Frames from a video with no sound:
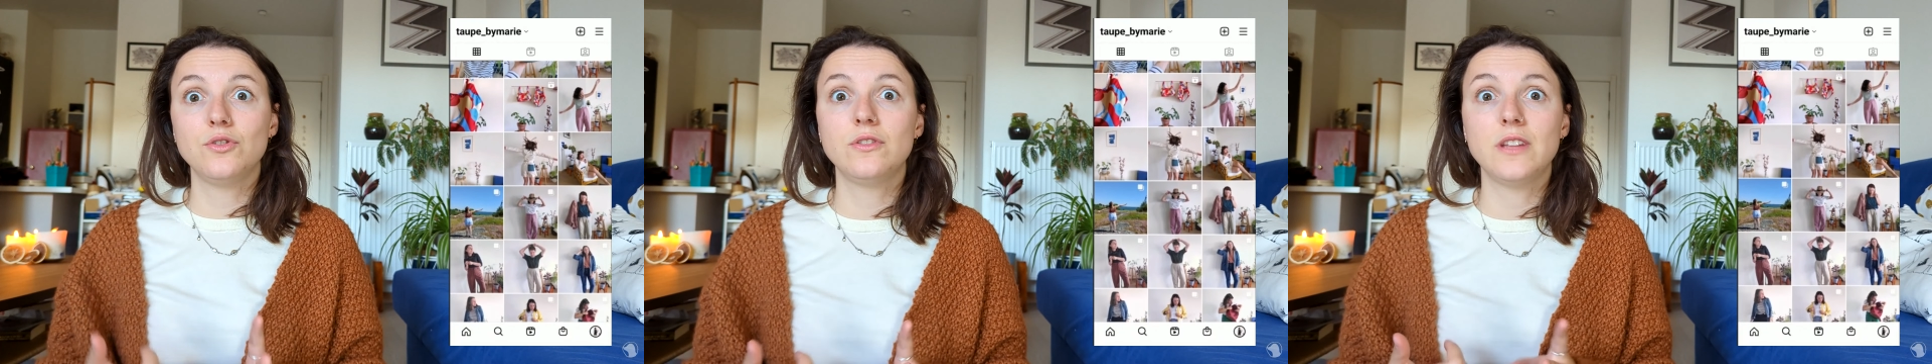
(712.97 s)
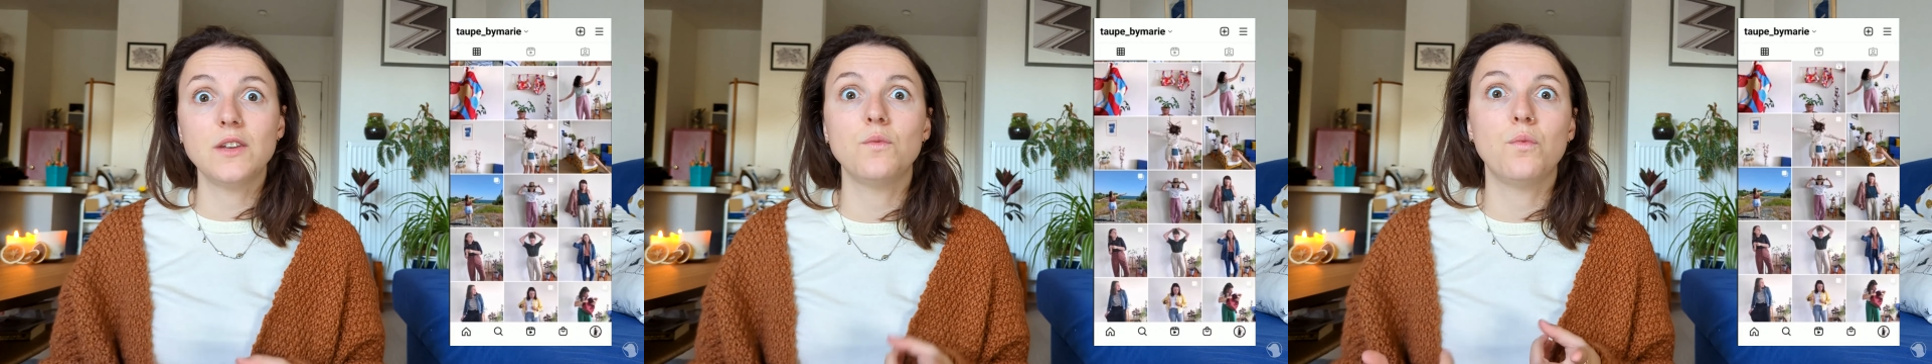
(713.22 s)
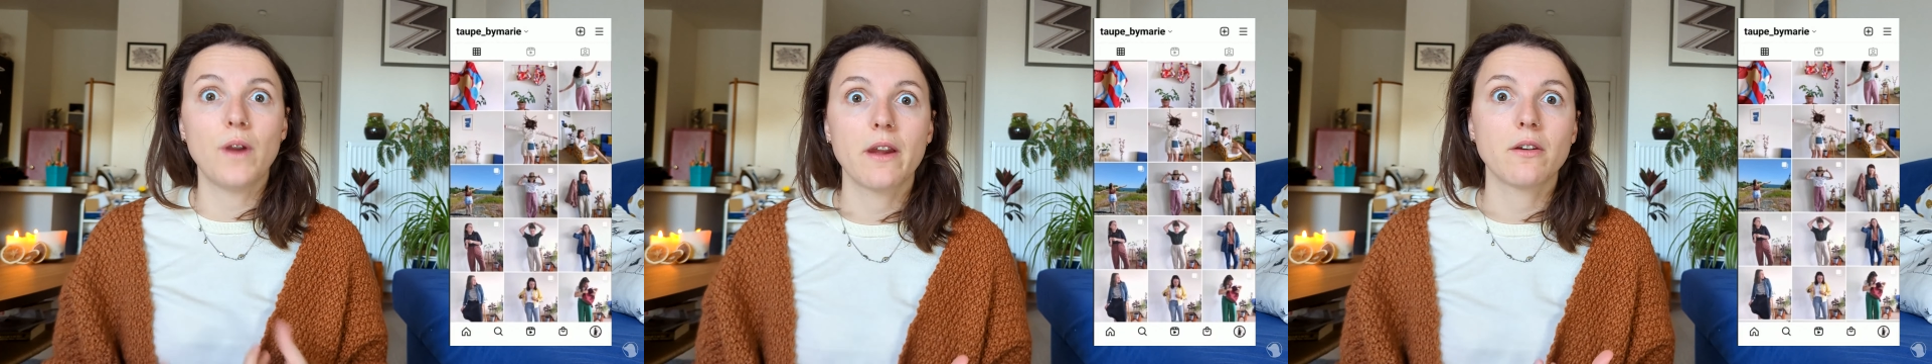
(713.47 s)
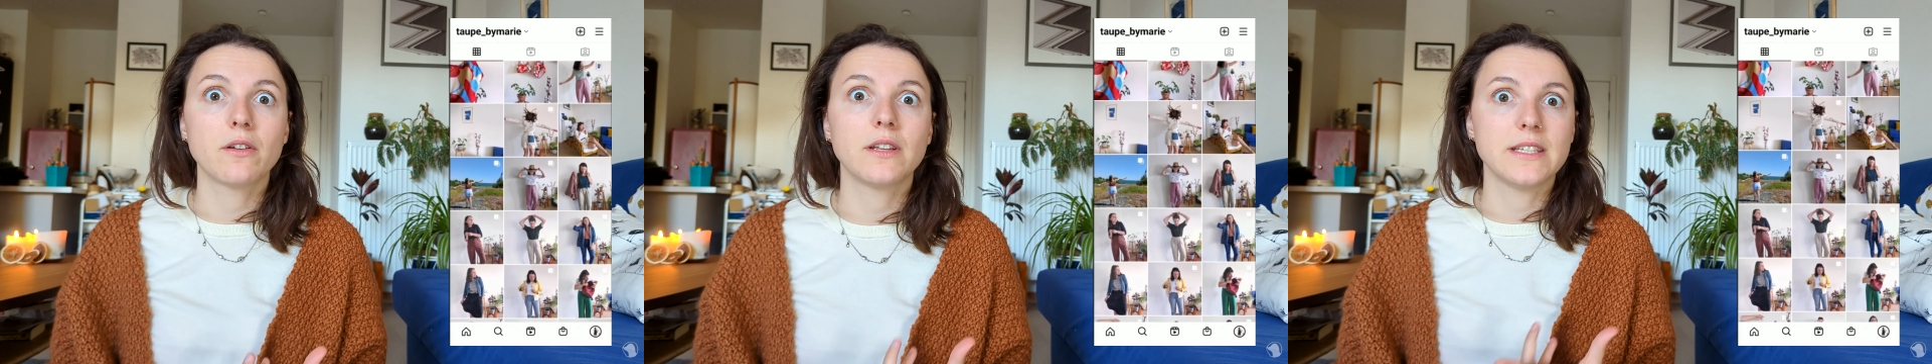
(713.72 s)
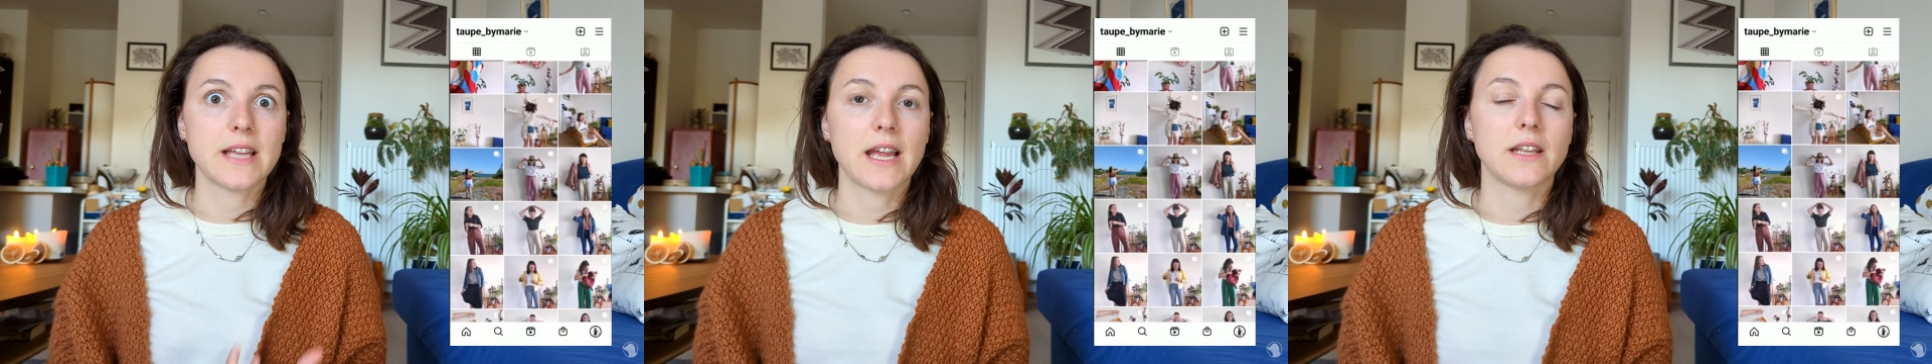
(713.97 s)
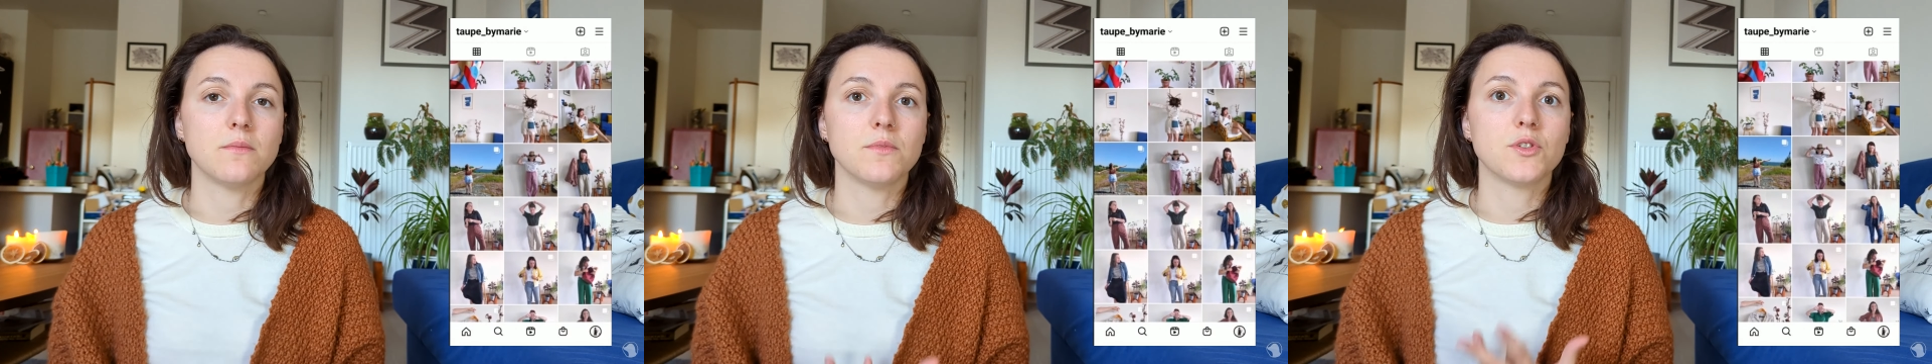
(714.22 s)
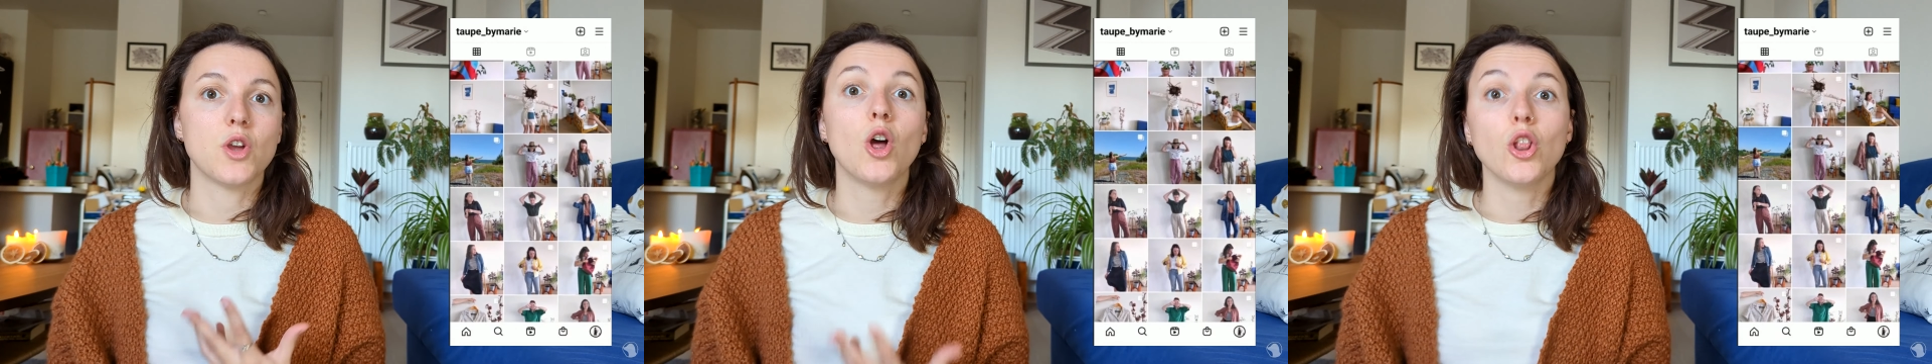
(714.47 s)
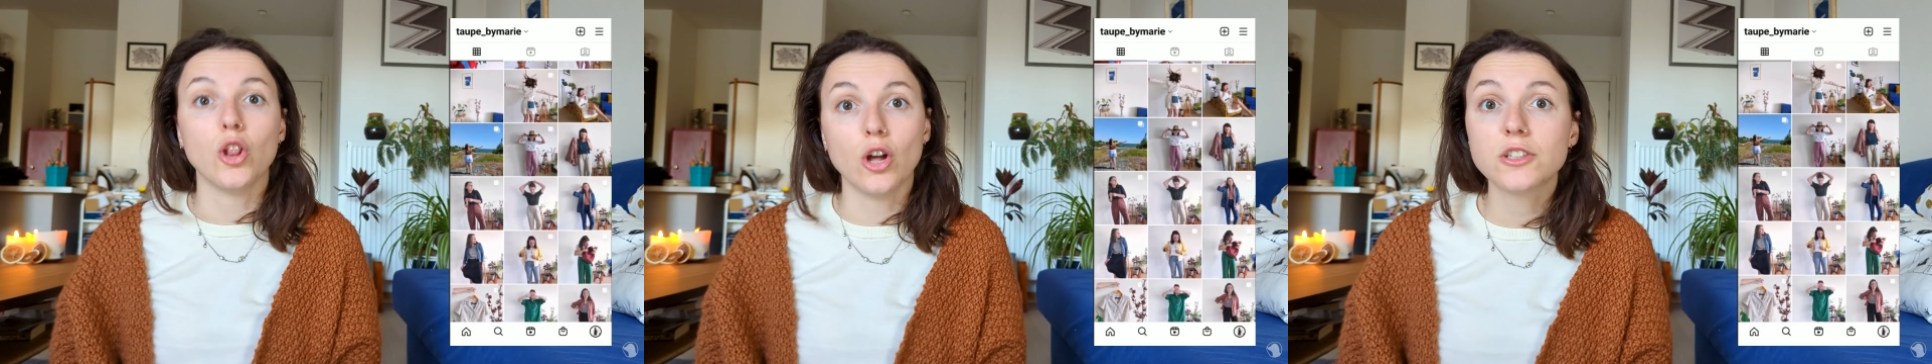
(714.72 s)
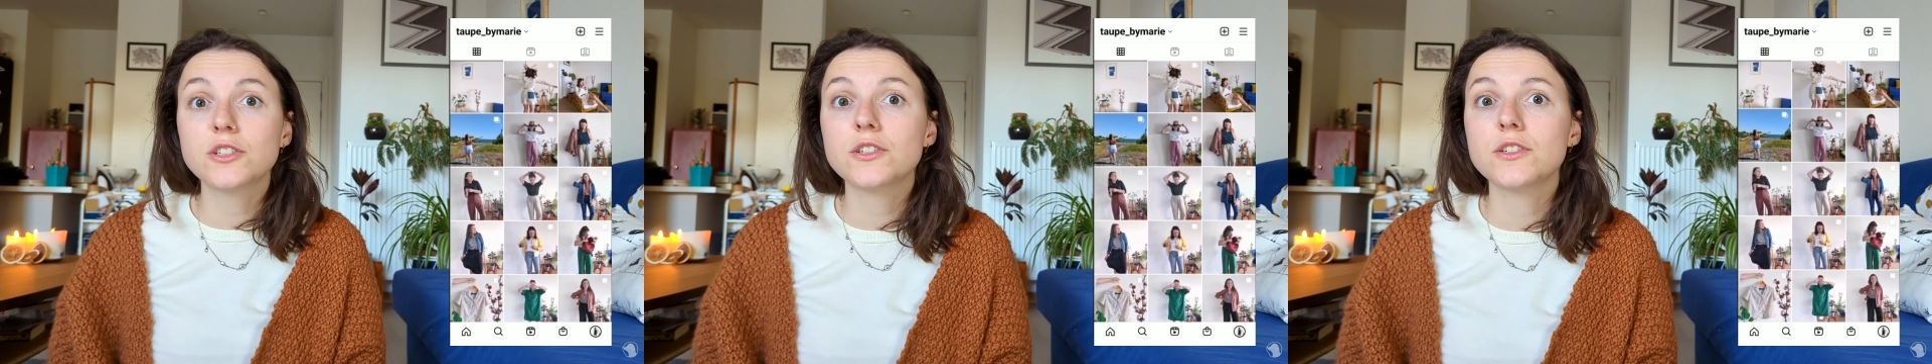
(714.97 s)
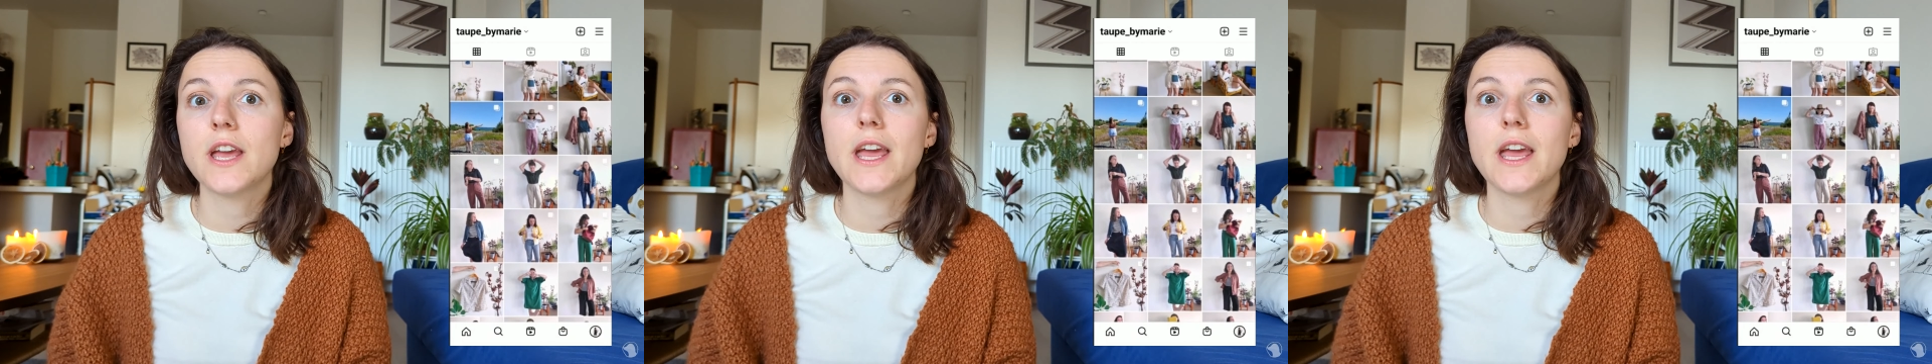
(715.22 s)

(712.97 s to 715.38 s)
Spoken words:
did wear these items a lot,